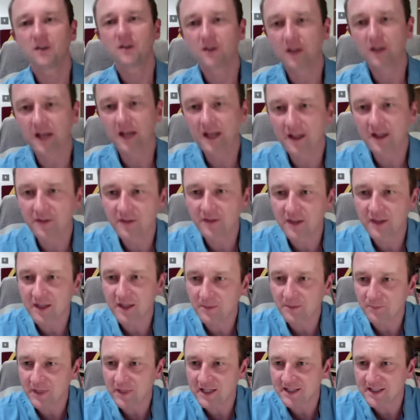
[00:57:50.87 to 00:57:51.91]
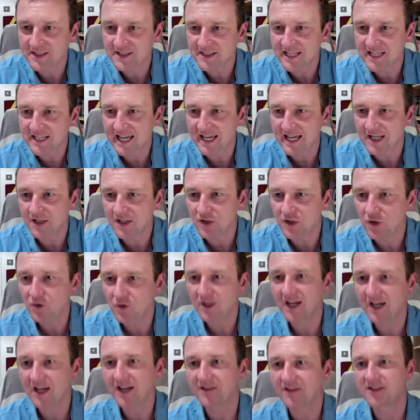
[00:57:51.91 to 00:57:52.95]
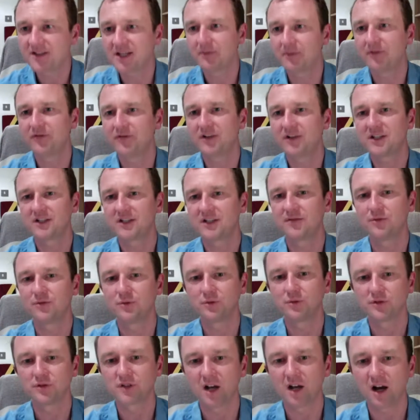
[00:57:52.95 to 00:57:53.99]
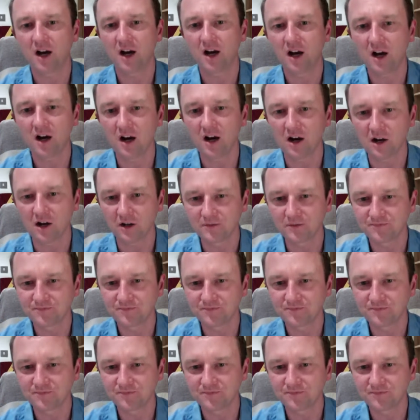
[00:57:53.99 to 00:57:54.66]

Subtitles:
And the biggest 10 UK summer festivals are,